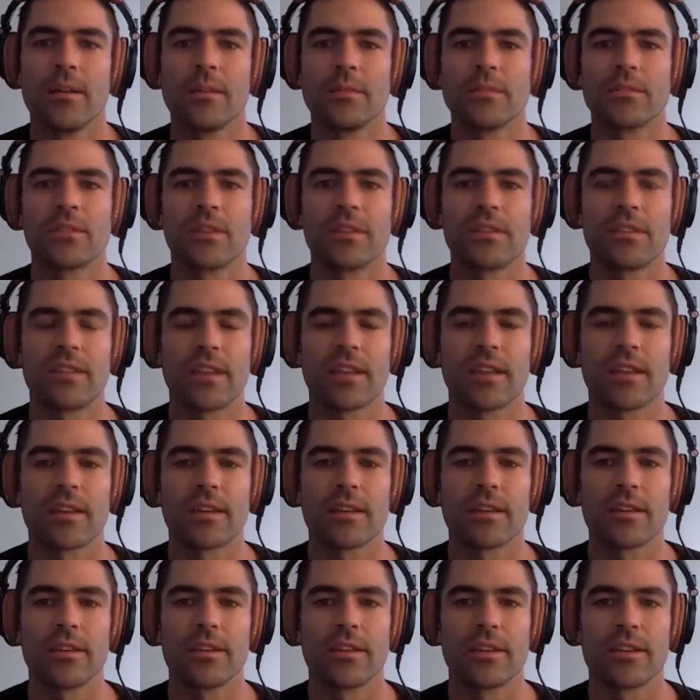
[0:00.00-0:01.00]
So I take
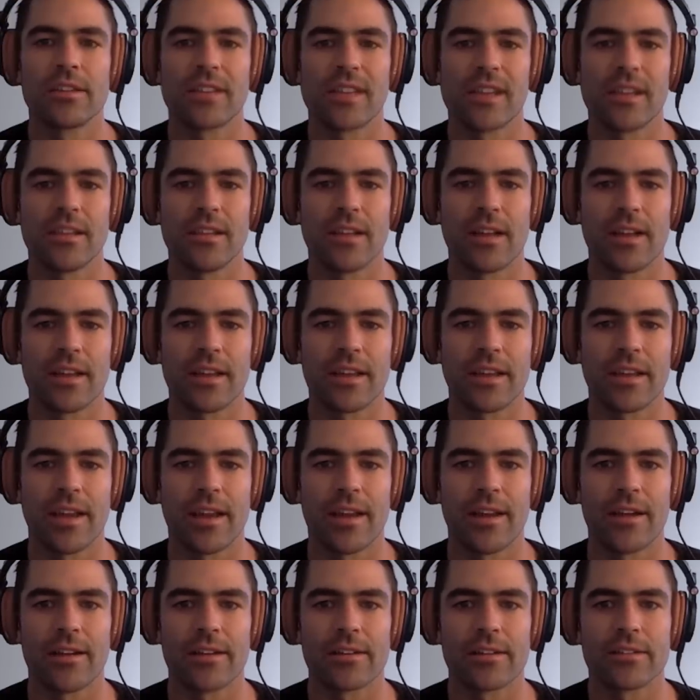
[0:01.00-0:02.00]
a lot of
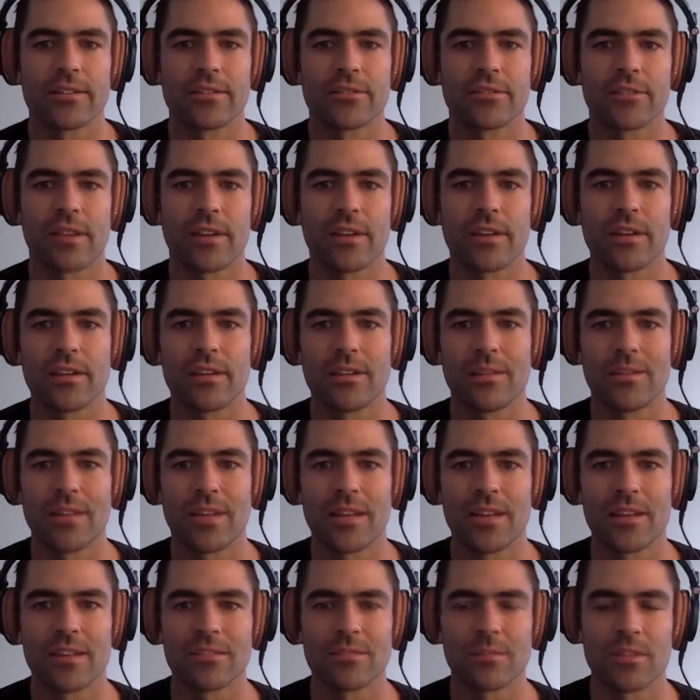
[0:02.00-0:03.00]
care to try to
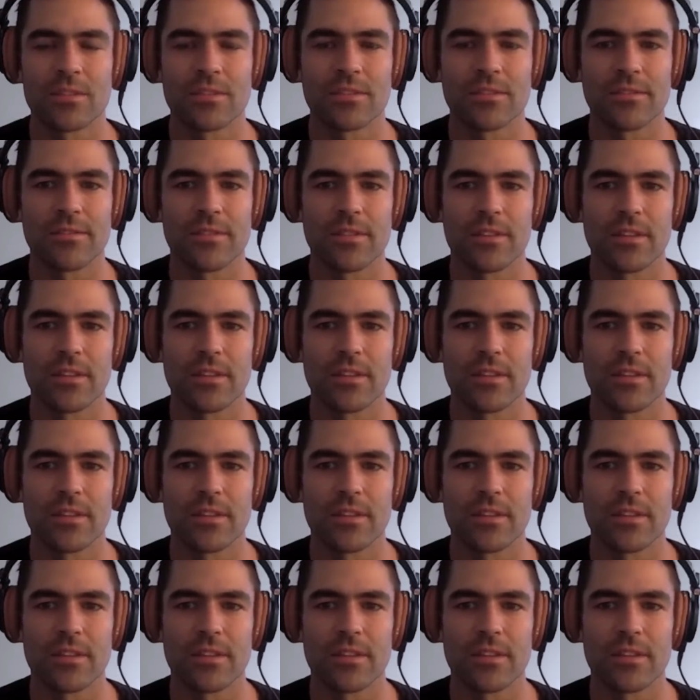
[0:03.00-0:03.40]
eliminate as much of